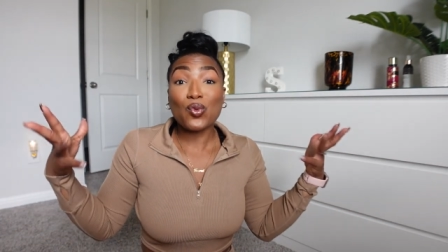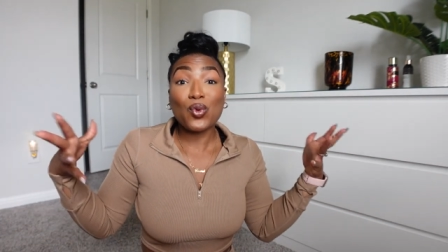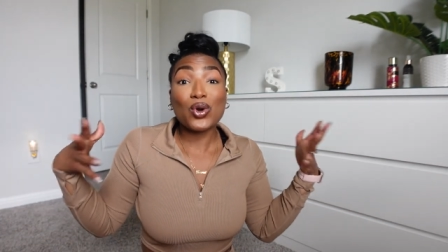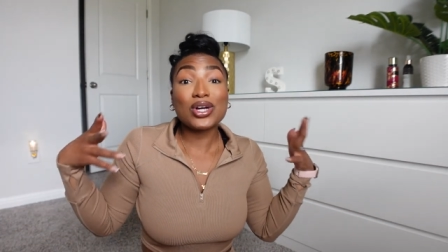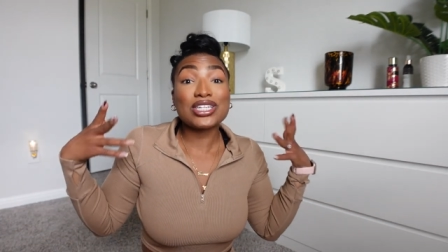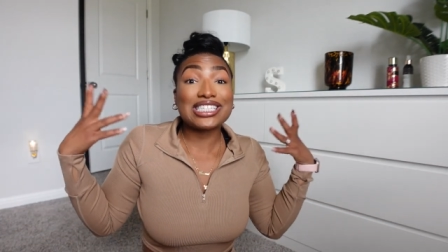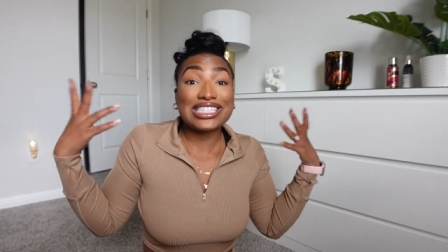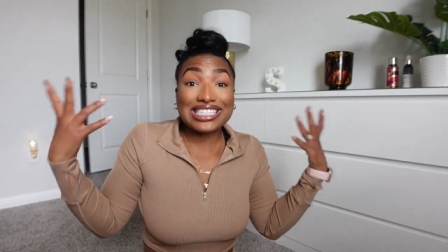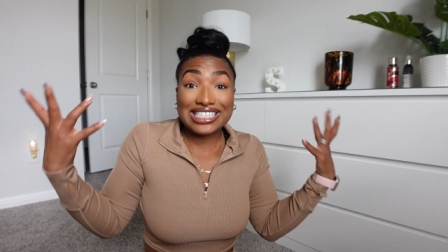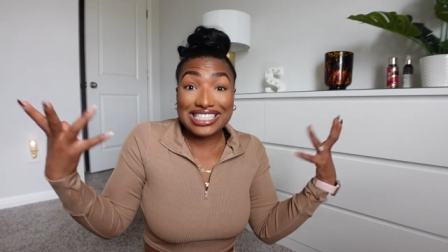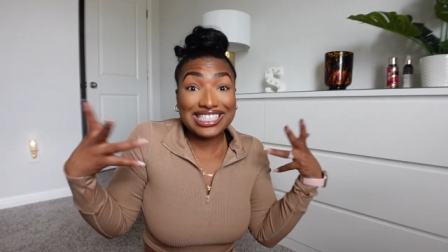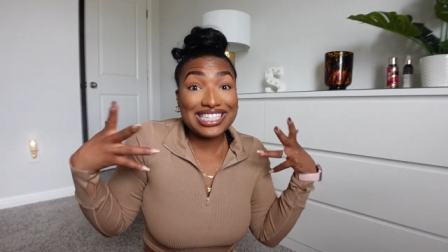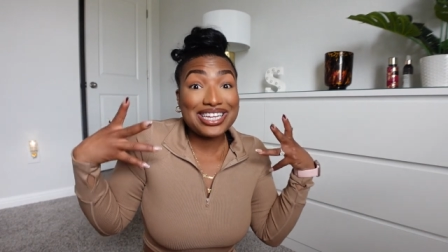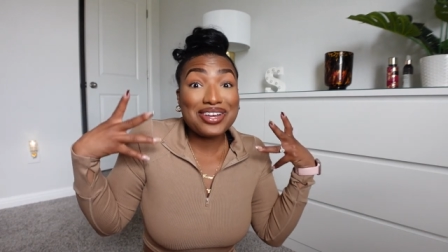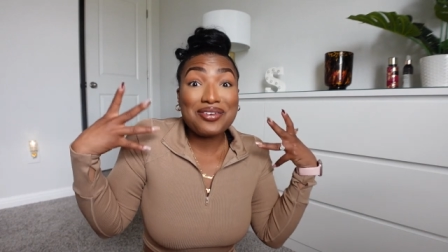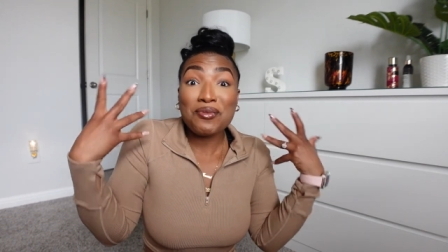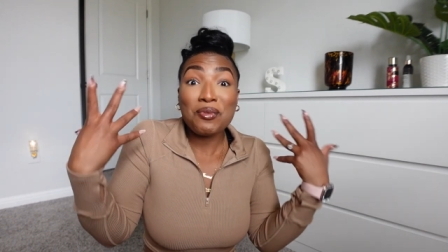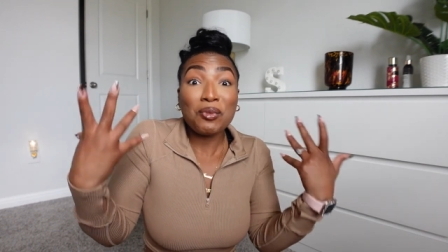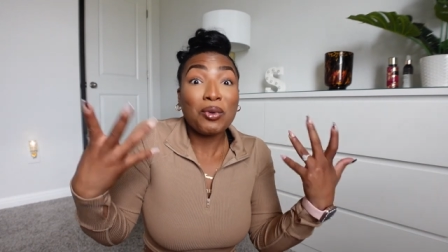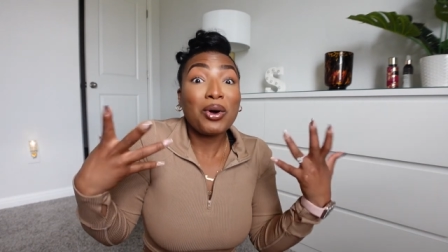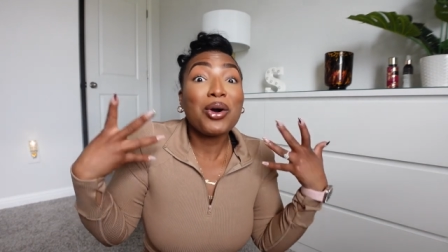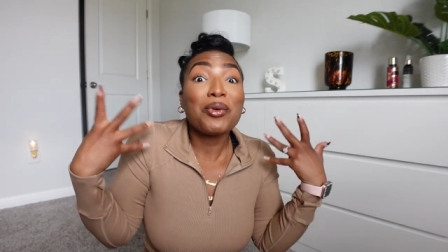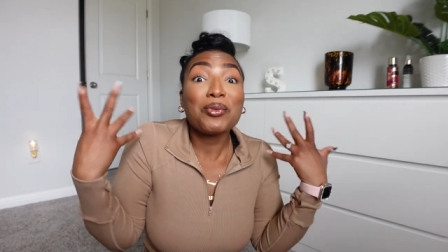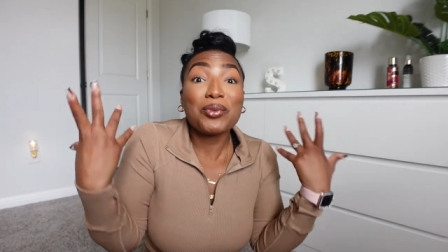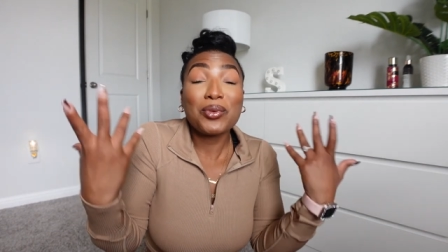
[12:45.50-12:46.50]
want to see
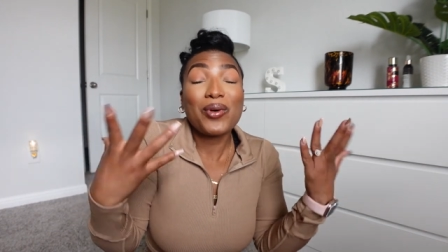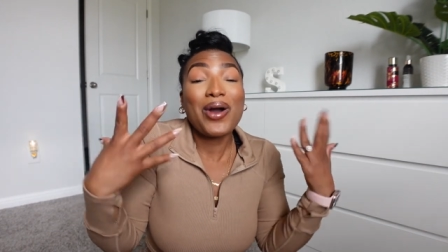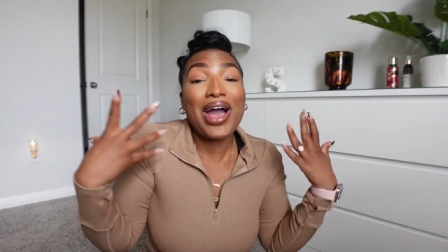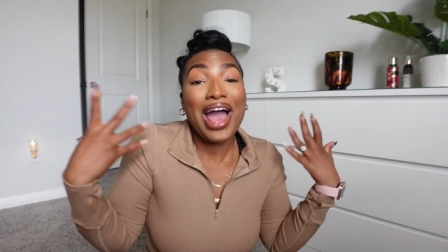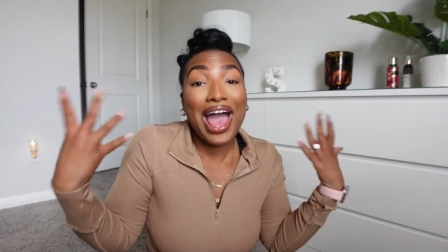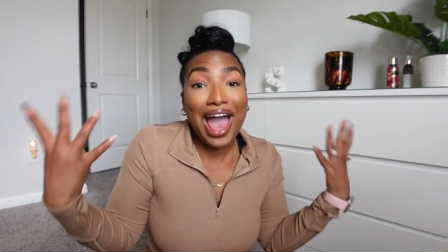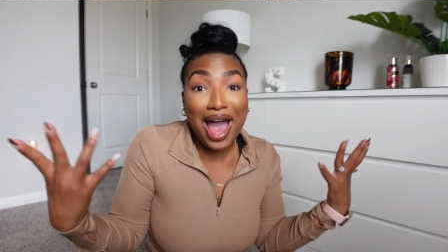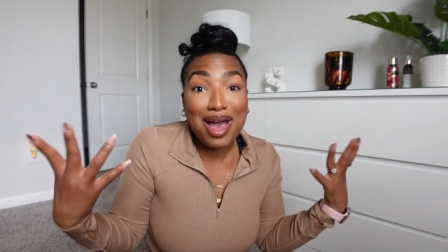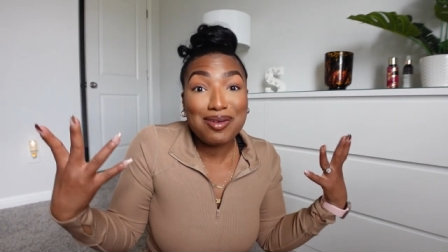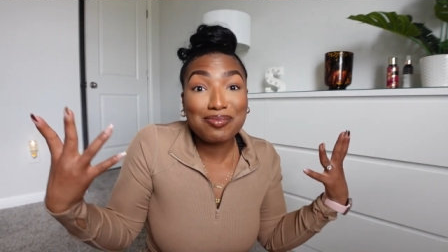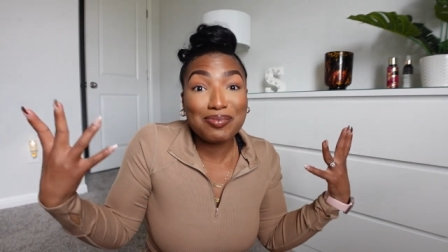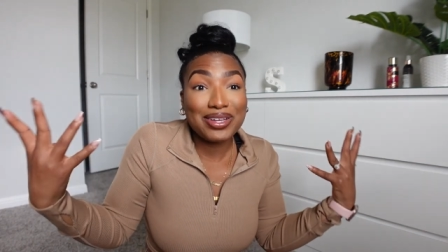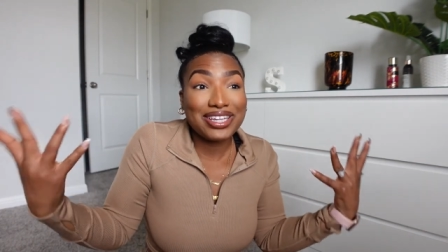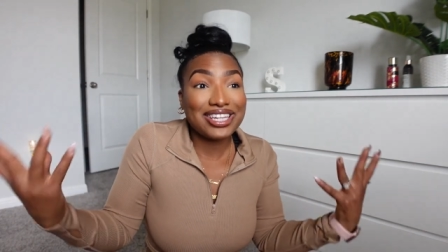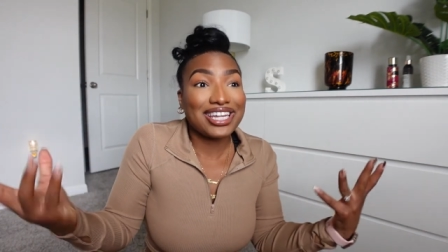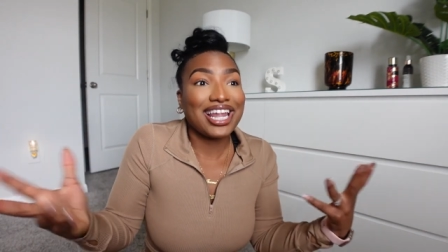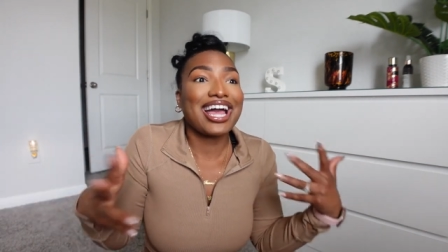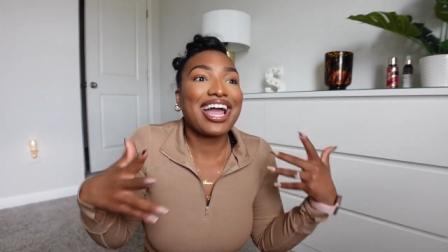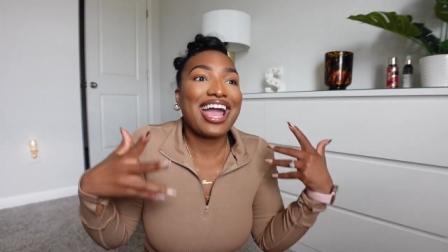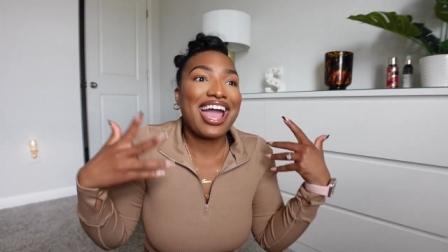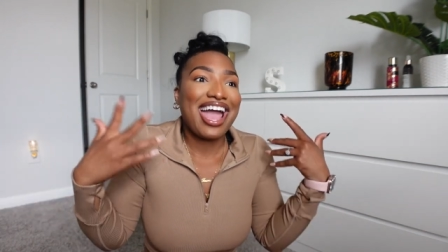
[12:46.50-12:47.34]
what will happen. Like,